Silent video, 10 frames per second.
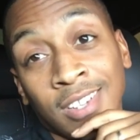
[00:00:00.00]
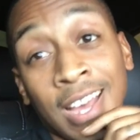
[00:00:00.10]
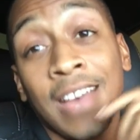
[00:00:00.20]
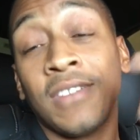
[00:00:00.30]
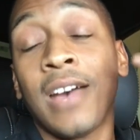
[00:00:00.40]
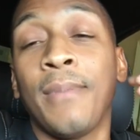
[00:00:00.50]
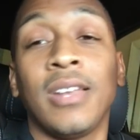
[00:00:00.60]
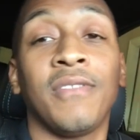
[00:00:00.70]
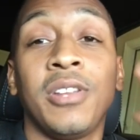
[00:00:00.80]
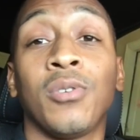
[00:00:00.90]
I have not
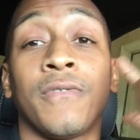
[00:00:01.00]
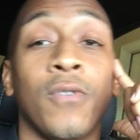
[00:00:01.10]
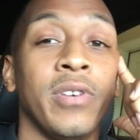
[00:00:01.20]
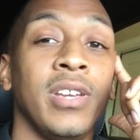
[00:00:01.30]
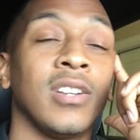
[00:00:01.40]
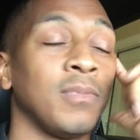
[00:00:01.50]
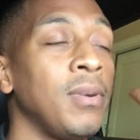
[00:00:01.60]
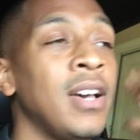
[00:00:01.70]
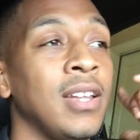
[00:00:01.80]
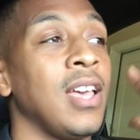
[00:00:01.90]
made a video in four years,
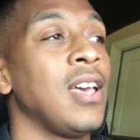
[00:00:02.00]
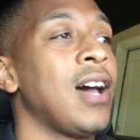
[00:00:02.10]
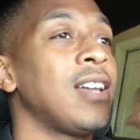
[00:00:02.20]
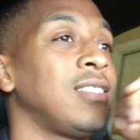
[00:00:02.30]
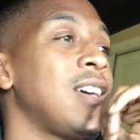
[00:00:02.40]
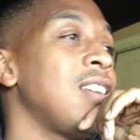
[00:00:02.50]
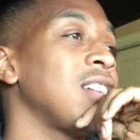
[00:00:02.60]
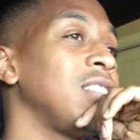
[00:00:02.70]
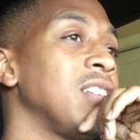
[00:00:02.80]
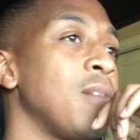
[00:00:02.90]
but I decided to
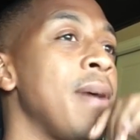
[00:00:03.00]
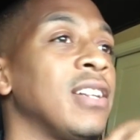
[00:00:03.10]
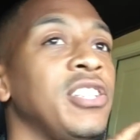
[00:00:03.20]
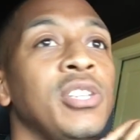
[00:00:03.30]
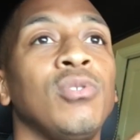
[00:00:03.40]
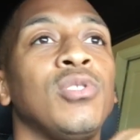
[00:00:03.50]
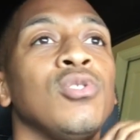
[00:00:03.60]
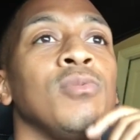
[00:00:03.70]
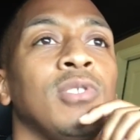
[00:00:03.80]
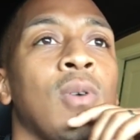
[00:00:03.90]
actually come back to
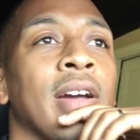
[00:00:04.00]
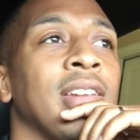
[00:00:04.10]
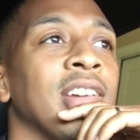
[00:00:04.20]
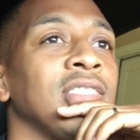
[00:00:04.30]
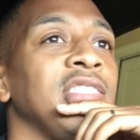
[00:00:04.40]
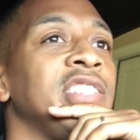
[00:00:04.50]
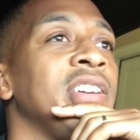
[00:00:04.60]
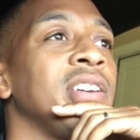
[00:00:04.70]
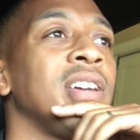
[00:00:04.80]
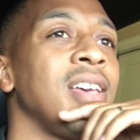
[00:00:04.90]
YouTube so I can actually
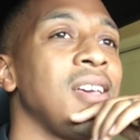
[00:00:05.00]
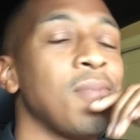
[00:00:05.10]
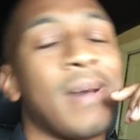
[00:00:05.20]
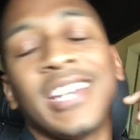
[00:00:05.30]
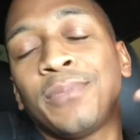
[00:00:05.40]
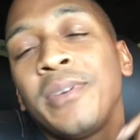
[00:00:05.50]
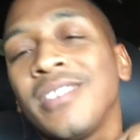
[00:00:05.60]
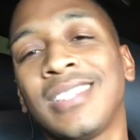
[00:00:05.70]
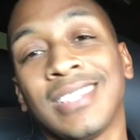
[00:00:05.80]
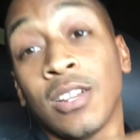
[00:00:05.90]
share my
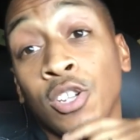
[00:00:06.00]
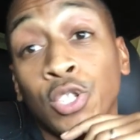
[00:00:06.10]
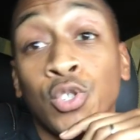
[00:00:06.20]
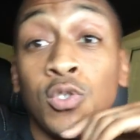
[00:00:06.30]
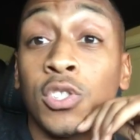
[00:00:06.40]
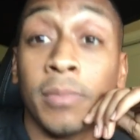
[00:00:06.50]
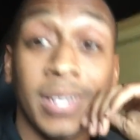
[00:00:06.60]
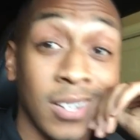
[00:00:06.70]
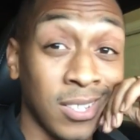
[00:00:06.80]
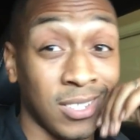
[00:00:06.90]
experiences and also do so
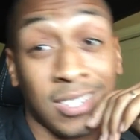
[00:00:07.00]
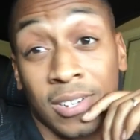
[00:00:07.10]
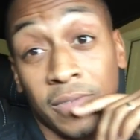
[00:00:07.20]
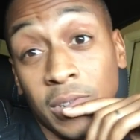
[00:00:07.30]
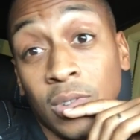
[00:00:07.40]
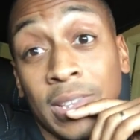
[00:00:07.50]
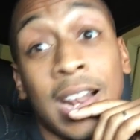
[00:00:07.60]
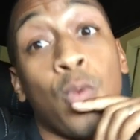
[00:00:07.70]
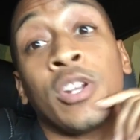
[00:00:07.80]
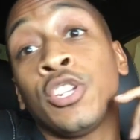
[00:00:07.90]
many other stuff, you know, that
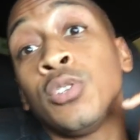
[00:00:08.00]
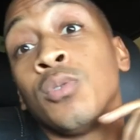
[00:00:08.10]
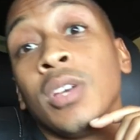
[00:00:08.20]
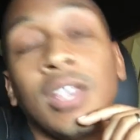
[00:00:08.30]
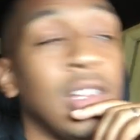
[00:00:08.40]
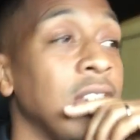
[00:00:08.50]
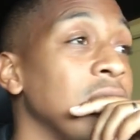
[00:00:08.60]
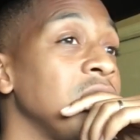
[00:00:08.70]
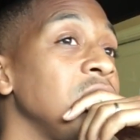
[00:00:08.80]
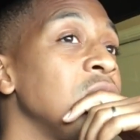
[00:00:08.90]
I want to do.
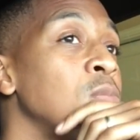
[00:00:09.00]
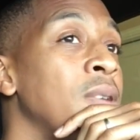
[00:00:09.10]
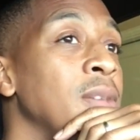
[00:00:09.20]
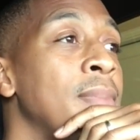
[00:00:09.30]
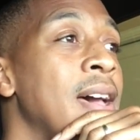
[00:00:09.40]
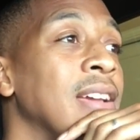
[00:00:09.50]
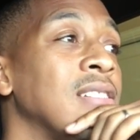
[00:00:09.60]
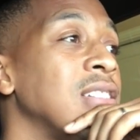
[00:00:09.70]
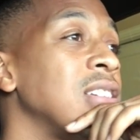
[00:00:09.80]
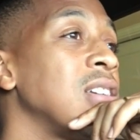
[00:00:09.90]
Because, you know, bring
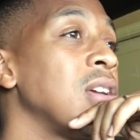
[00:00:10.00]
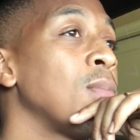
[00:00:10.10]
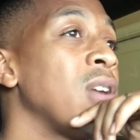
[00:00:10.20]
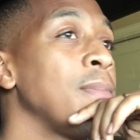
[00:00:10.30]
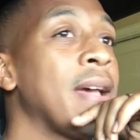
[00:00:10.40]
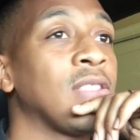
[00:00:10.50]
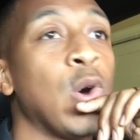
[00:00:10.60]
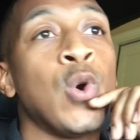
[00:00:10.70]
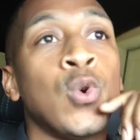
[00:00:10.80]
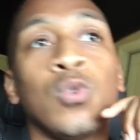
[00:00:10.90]
back, bring back the
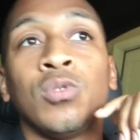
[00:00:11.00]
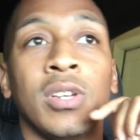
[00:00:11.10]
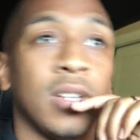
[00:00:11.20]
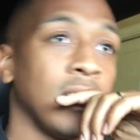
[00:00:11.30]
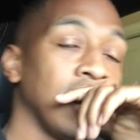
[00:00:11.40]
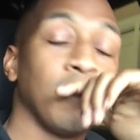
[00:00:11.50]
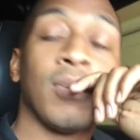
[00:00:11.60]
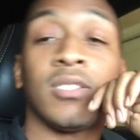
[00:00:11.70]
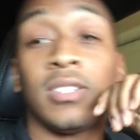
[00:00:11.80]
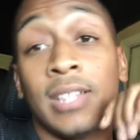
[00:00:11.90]
old
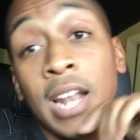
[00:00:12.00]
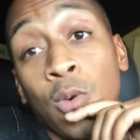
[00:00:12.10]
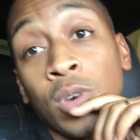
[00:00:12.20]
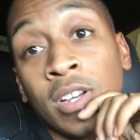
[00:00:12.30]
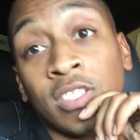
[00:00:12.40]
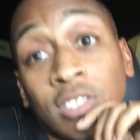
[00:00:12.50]
person that I was.